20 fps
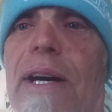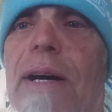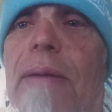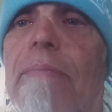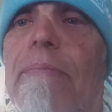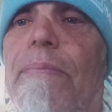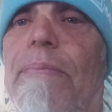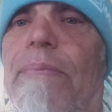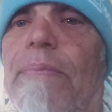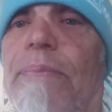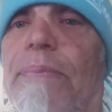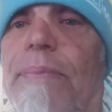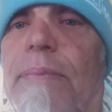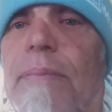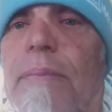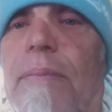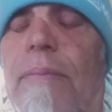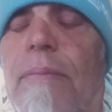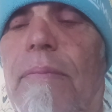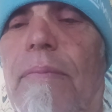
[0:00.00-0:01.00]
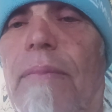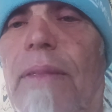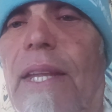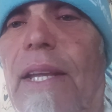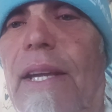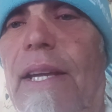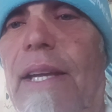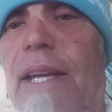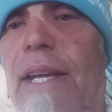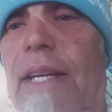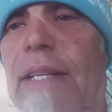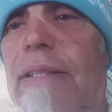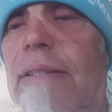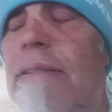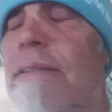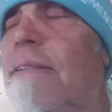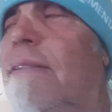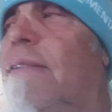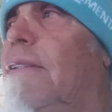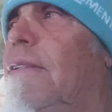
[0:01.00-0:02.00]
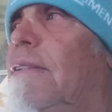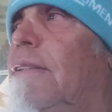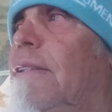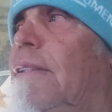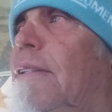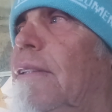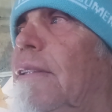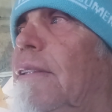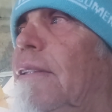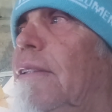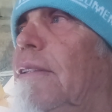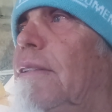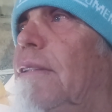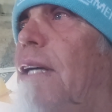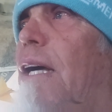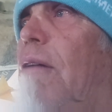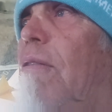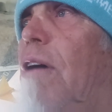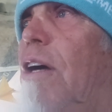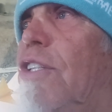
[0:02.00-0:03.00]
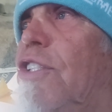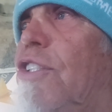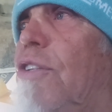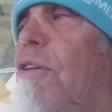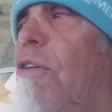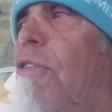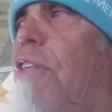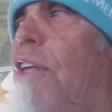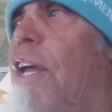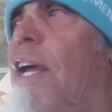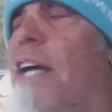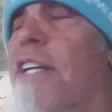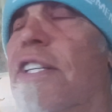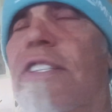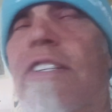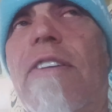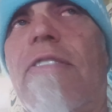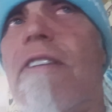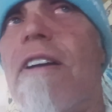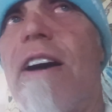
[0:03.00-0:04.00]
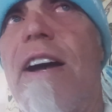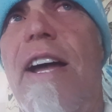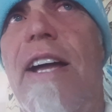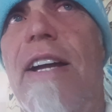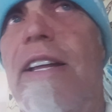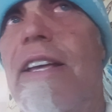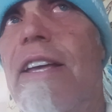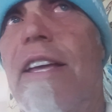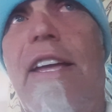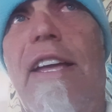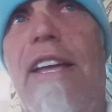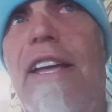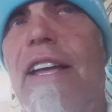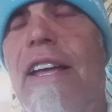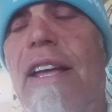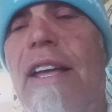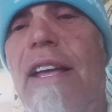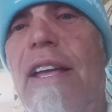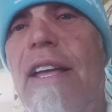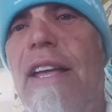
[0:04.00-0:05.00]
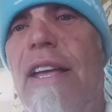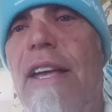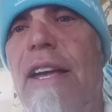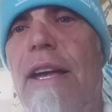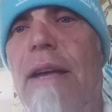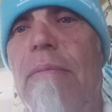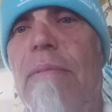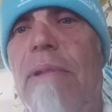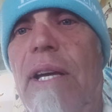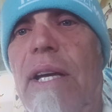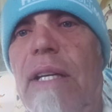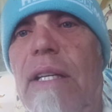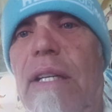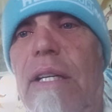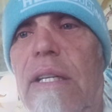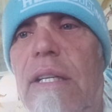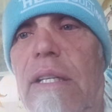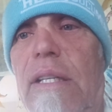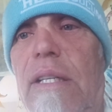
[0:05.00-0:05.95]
up and I watched the whole thing, I just cried. I'm like,